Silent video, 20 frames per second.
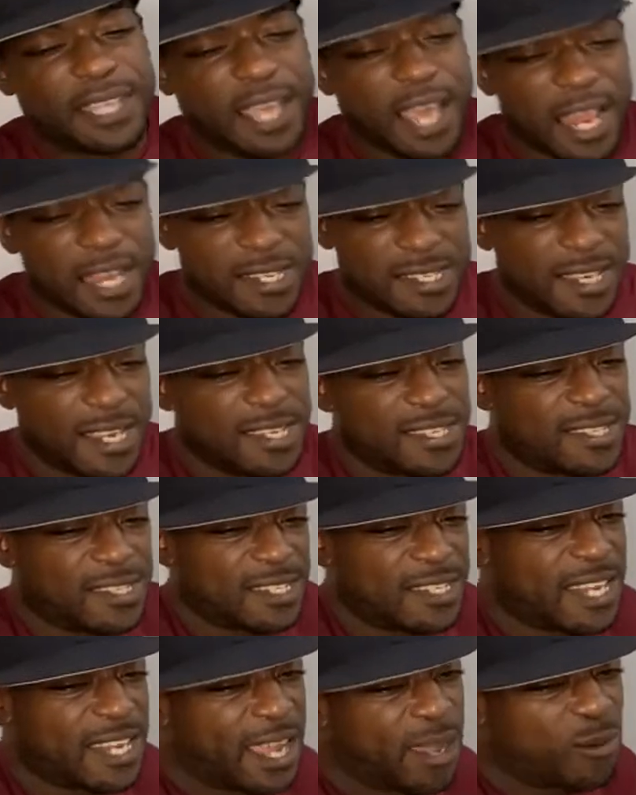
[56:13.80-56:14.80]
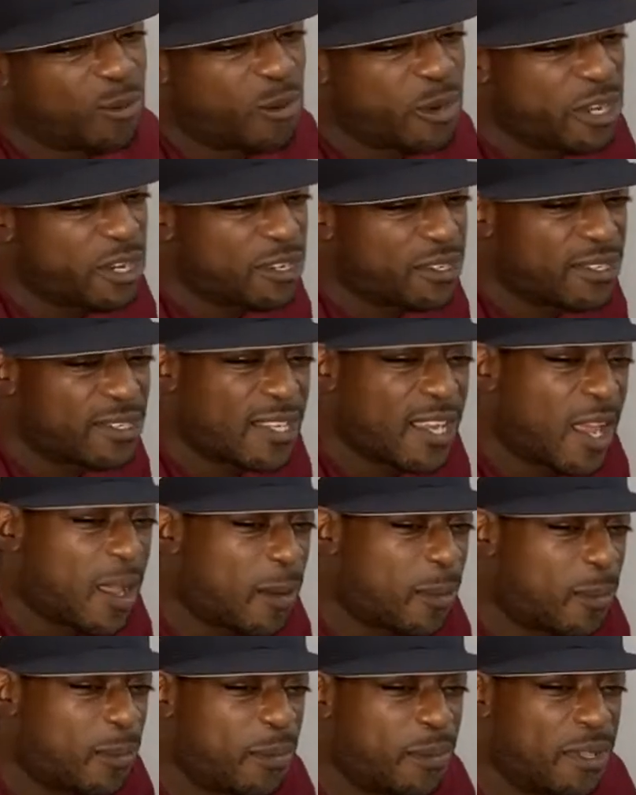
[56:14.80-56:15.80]
connotation that we're
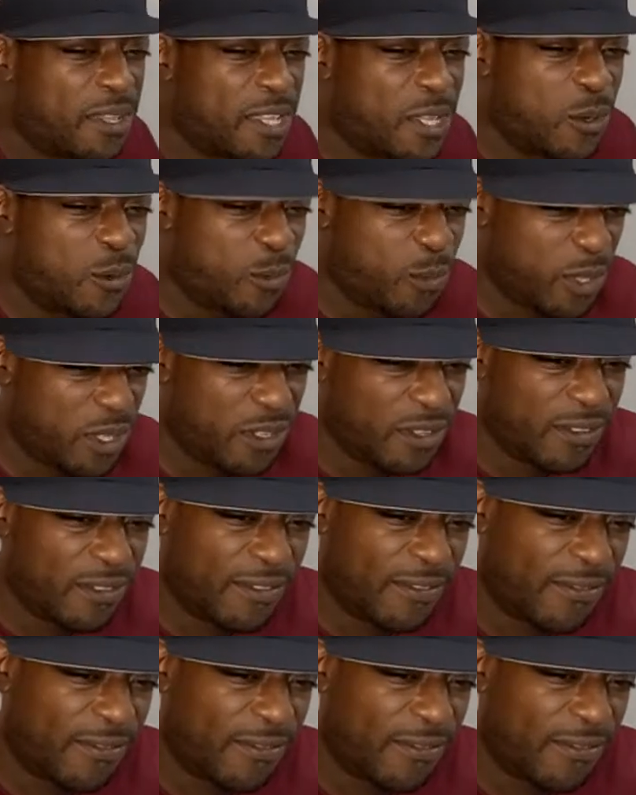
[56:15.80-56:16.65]
subhuman.